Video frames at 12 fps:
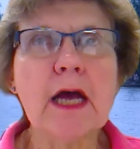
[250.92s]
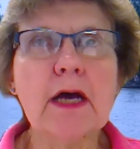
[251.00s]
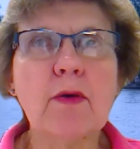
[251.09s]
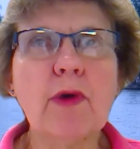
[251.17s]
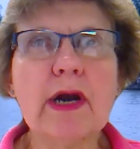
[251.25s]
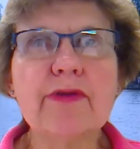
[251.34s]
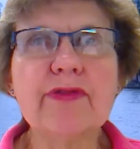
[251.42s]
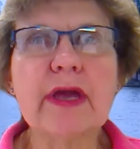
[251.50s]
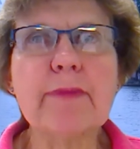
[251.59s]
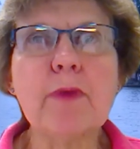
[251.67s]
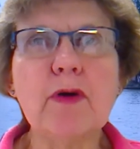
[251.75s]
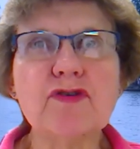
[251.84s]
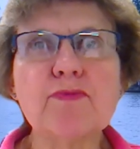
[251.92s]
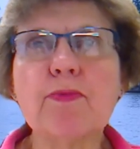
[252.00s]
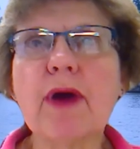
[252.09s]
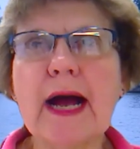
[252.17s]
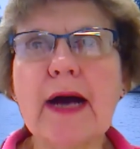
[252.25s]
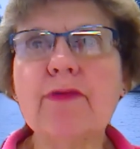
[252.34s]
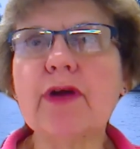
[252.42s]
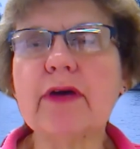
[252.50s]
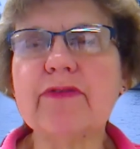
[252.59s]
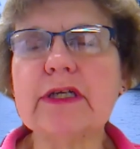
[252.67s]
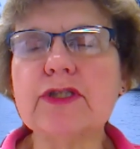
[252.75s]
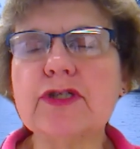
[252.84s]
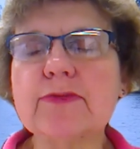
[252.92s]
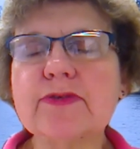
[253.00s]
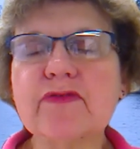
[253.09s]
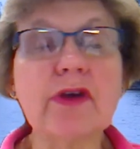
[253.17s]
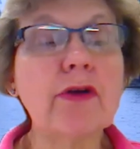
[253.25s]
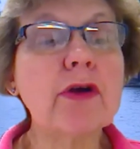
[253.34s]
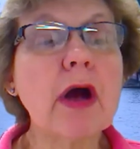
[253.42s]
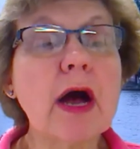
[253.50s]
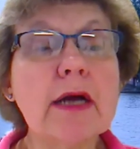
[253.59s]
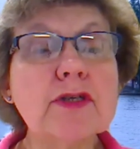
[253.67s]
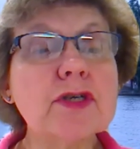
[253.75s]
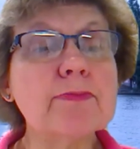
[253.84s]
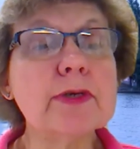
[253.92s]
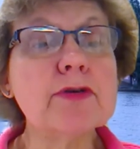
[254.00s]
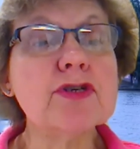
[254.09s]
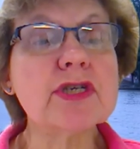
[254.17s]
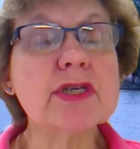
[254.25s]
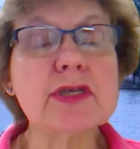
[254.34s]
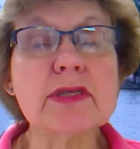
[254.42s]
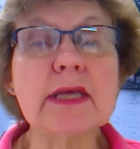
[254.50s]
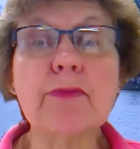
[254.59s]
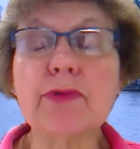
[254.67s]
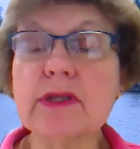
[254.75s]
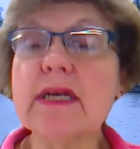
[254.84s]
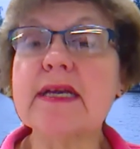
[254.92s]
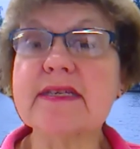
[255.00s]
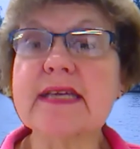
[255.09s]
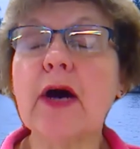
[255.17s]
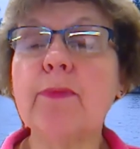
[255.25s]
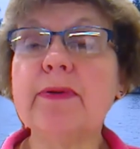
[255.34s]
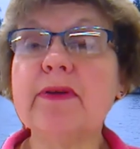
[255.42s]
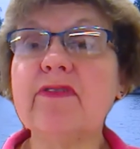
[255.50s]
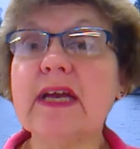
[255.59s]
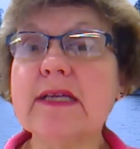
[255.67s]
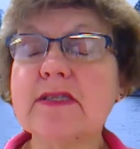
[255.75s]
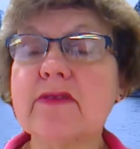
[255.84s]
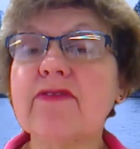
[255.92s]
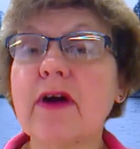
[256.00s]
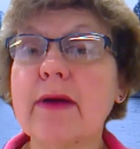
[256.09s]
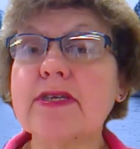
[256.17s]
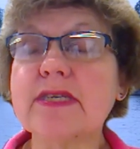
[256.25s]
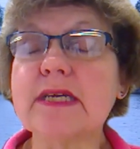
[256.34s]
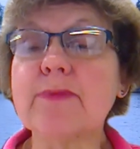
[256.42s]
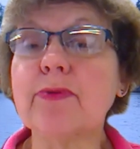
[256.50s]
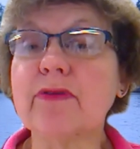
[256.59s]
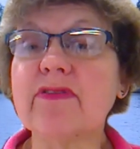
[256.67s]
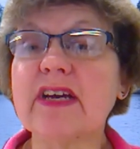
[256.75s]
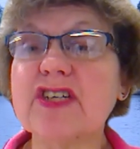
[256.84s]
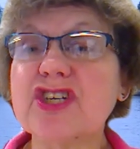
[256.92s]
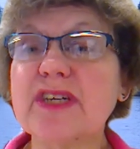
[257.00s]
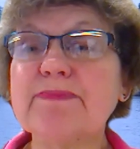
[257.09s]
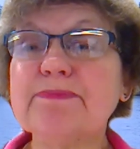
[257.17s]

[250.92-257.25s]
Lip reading: what are they most proud of in terms of their contributions that really has helped advance the pharmacy profession.